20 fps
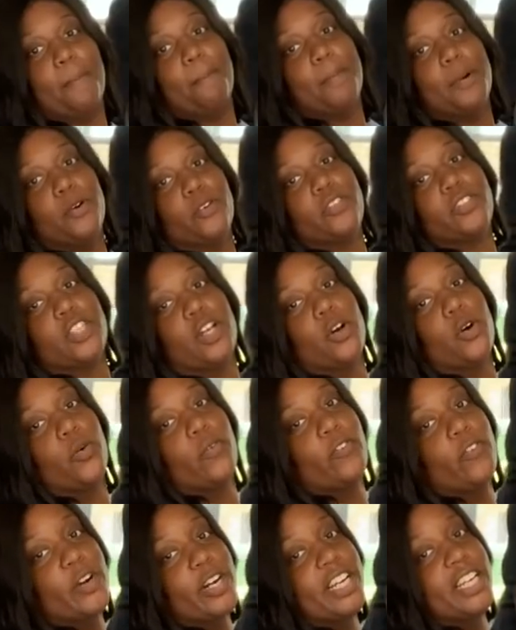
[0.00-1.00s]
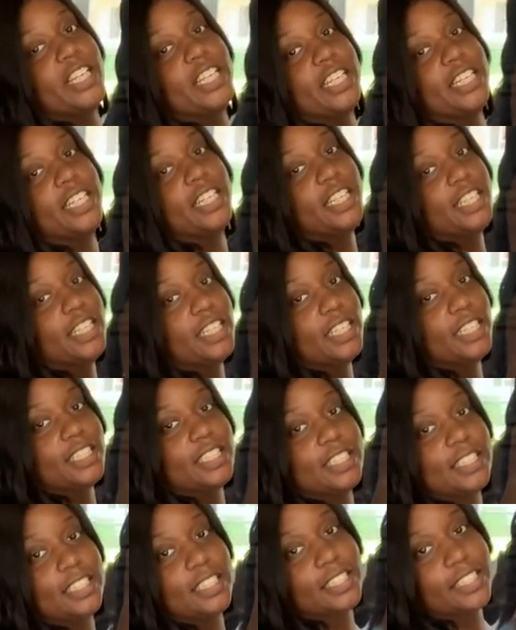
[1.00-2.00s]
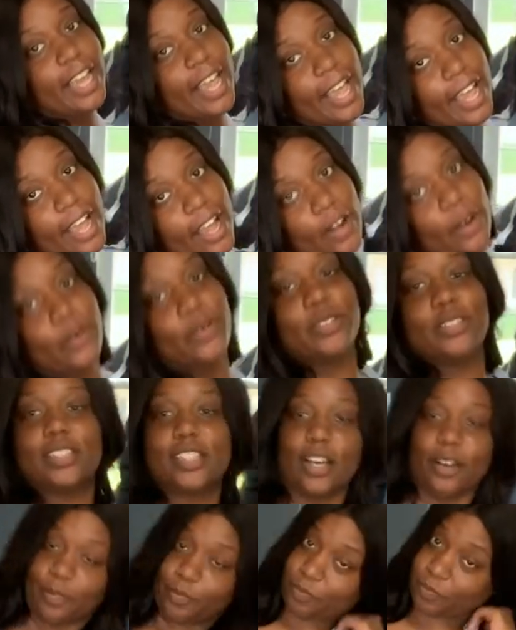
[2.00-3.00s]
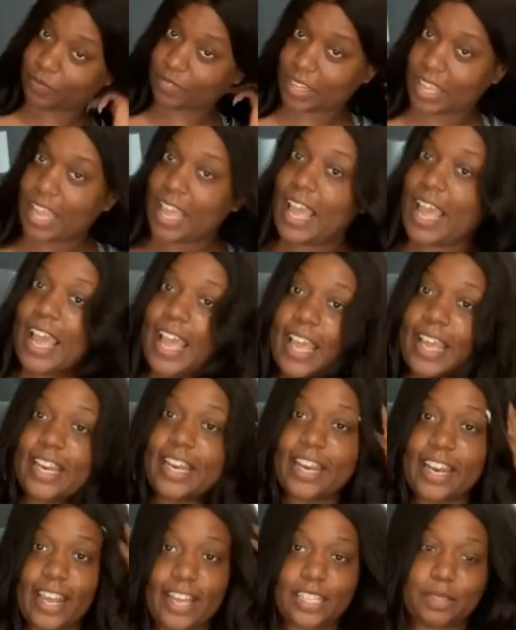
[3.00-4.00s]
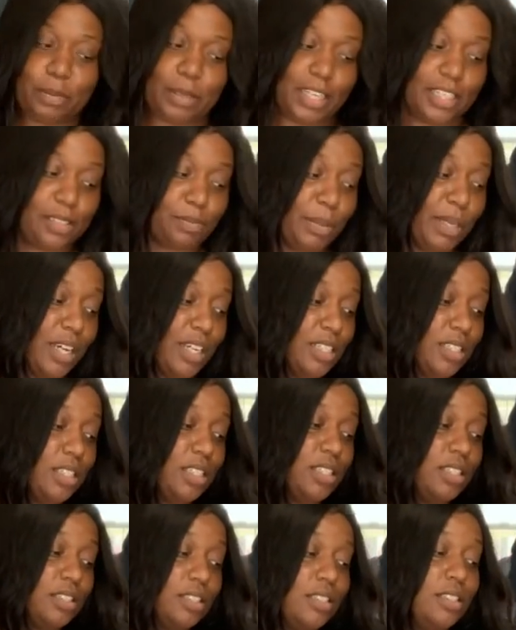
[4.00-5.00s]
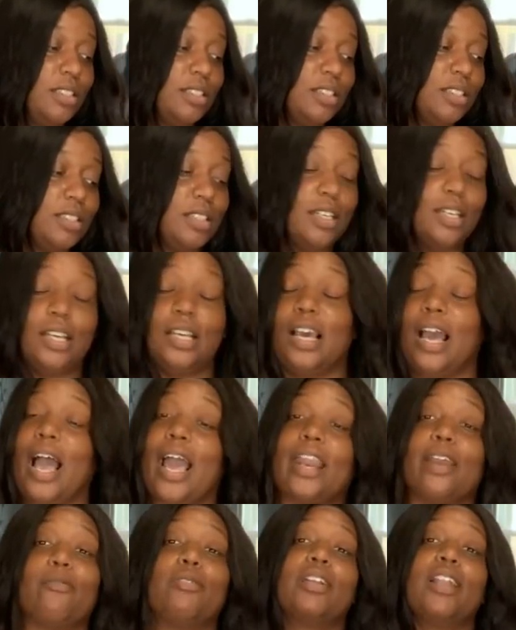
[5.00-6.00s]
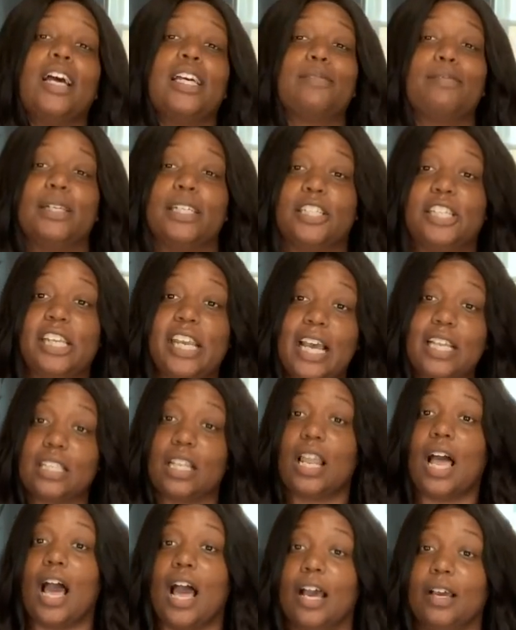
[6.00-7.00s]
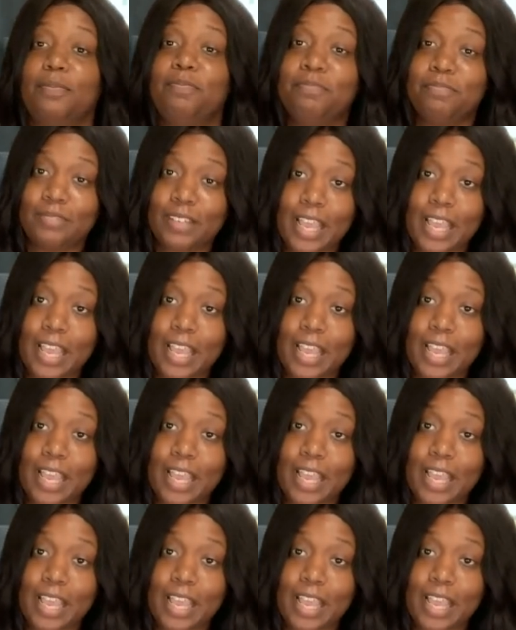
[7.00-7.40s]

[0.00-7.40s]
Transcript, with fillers: moves so freely. Yeah. So next piece, because I didn't realize, but she has a lot.